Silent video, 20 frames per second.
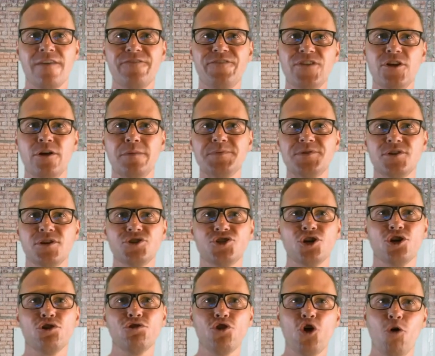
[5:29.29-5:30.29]
Philips is a
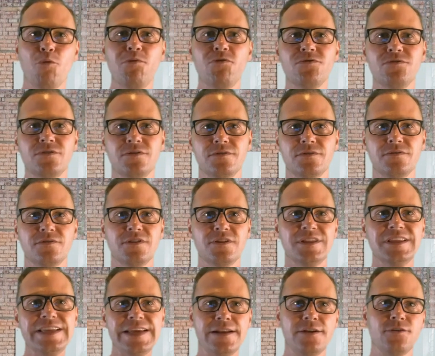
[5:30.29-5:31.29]
global
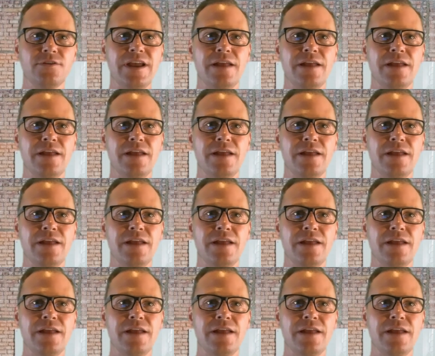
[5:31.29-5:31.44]
leader